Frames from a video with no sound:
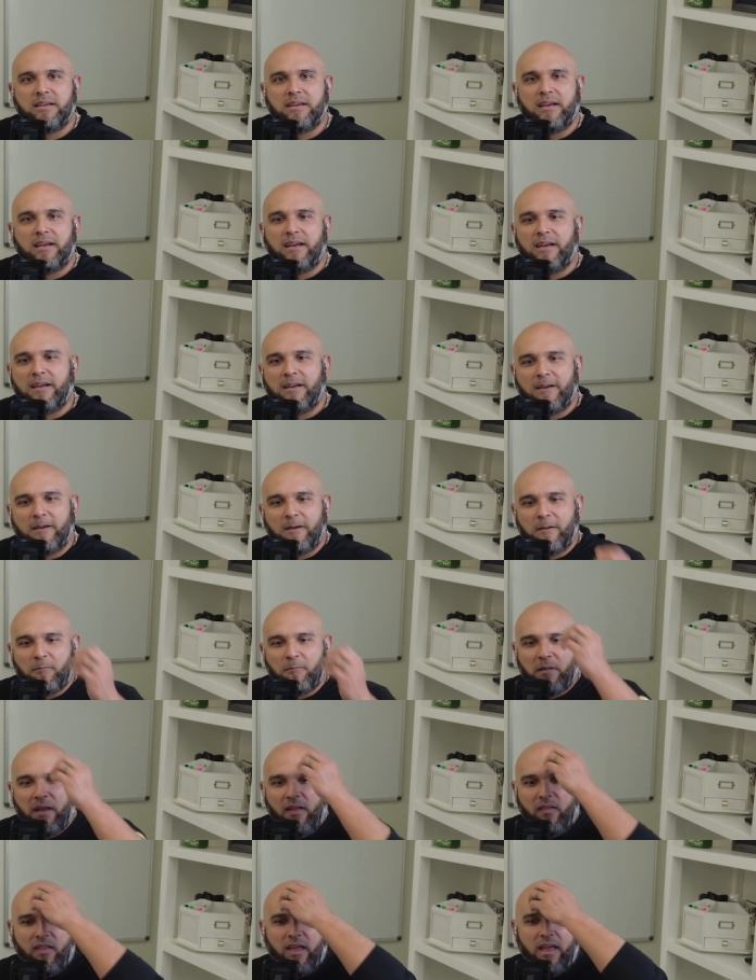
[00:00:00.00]
Um,
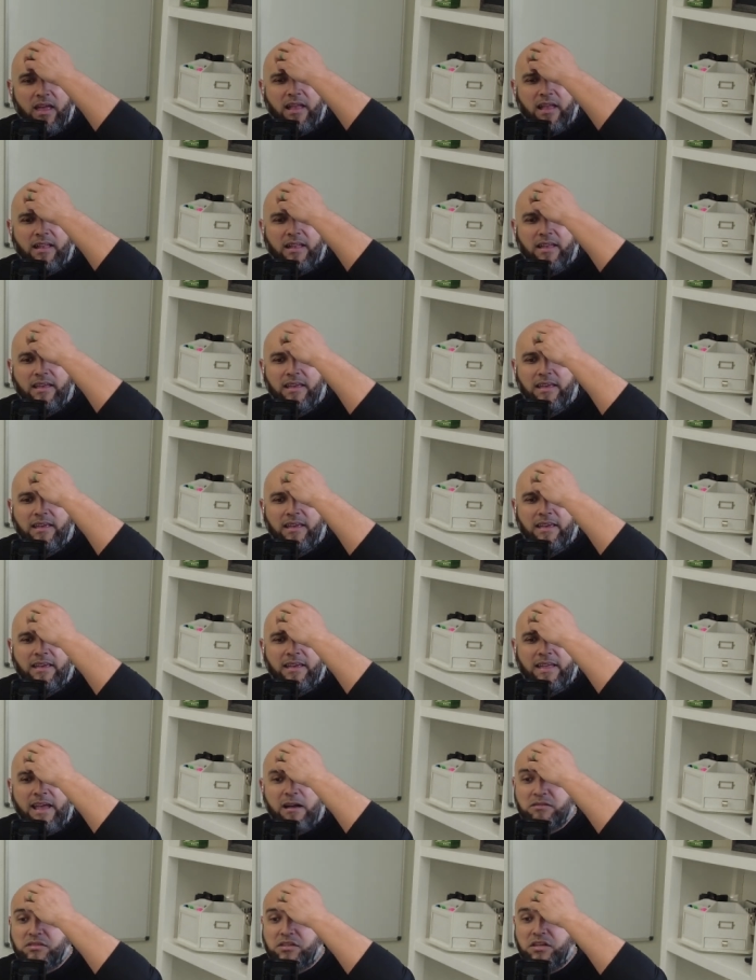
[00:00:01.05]
and then that
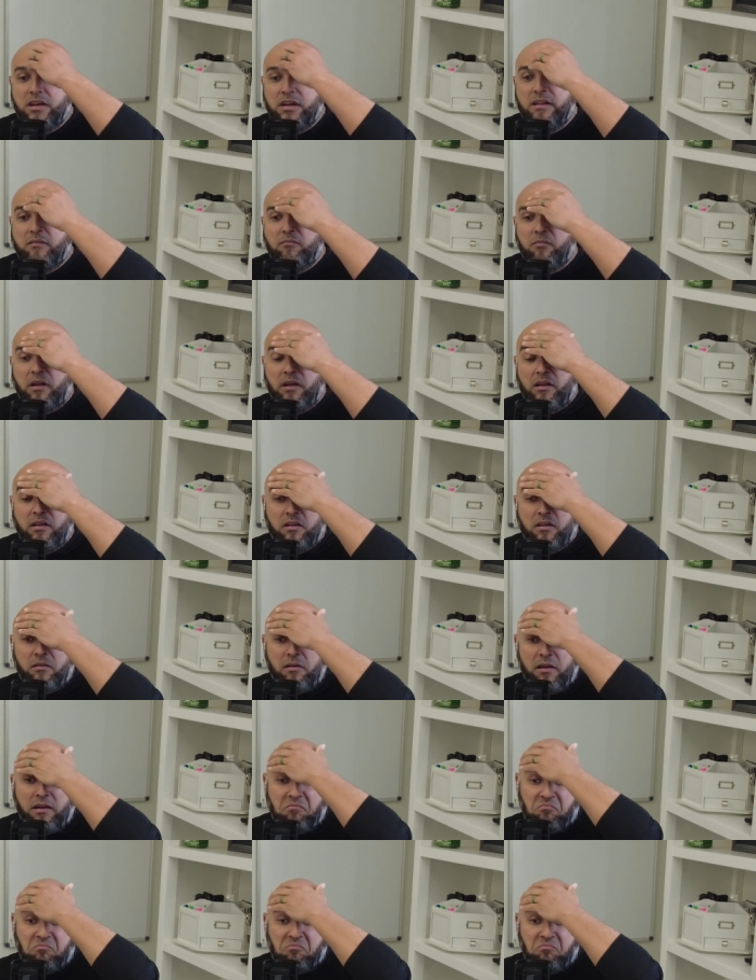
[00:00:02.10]
was good. You know, I,